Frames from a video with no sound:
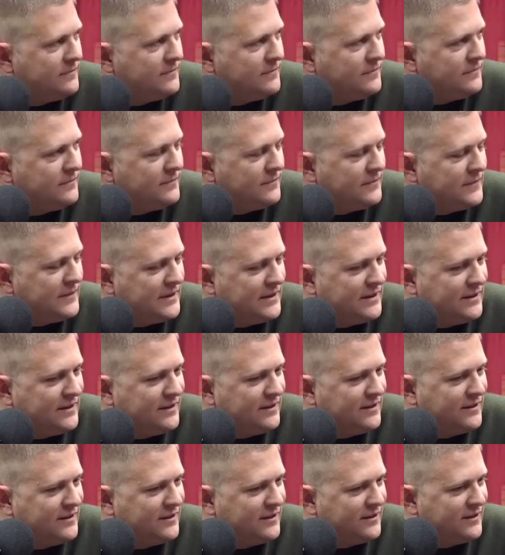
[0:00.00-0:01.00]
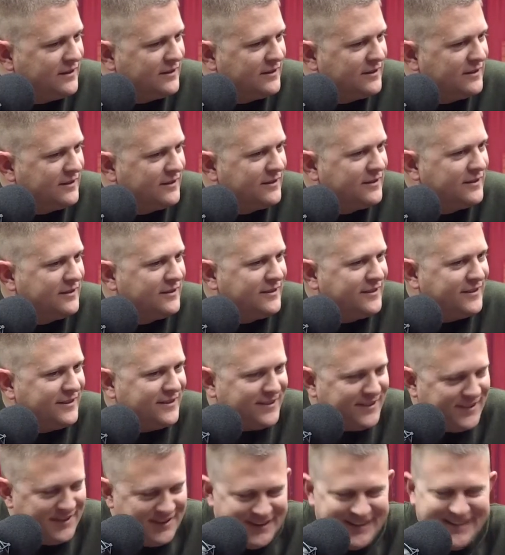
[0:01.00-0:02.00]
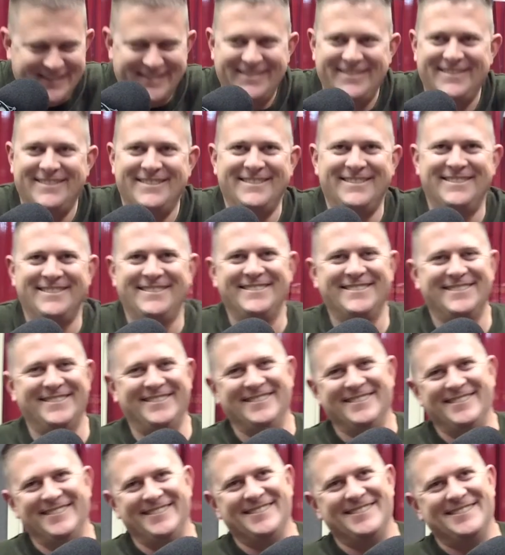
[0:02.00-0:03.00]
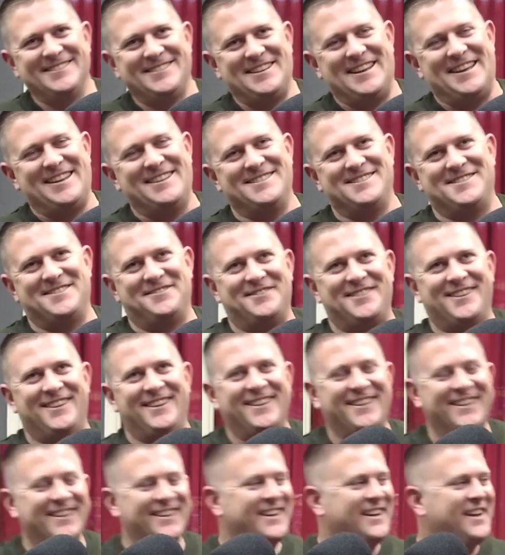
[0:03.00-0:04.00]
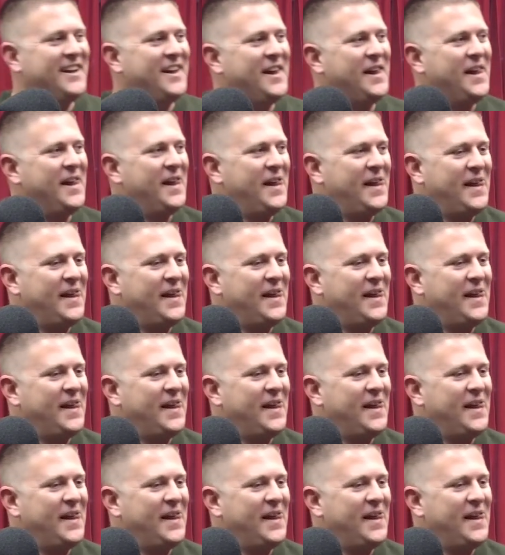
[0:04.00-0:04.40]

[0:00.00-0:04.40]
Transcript: your pocket. I think that's just outstanding. Where can we follow your